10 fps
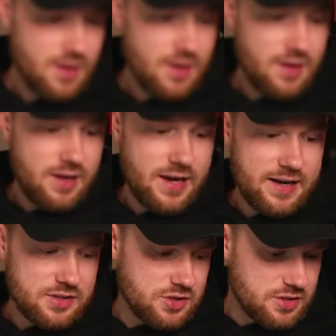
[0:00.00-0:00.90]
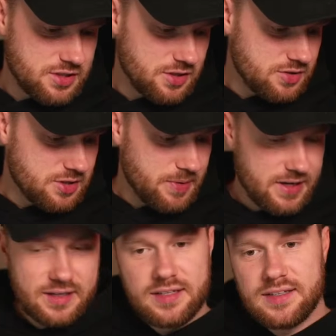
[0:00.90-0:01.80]
ain't as good as it used to
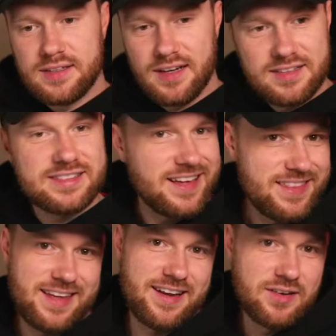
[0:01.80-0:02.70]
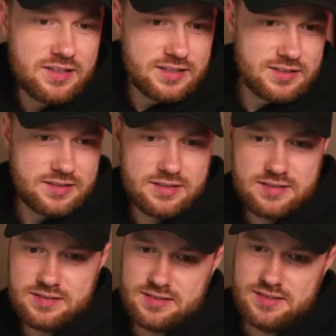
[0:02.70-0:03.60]
be. I understand that now.
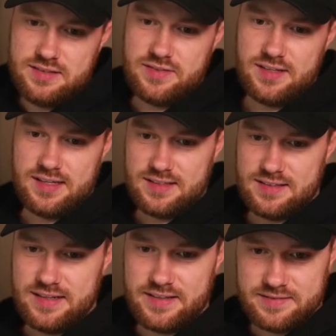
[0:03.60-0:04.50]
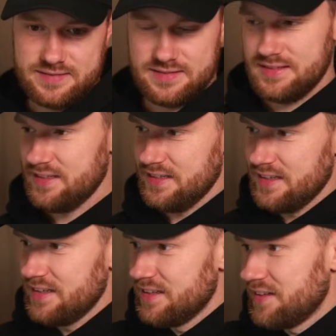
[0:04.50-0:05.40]
I feel like, you know,
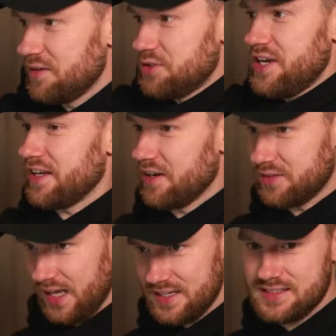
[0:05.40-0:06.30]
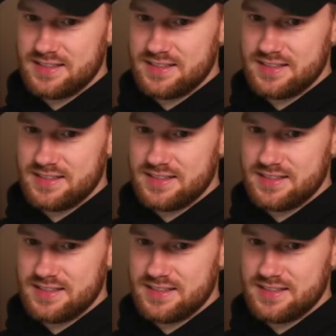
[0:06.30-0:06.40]
the old cheat code days.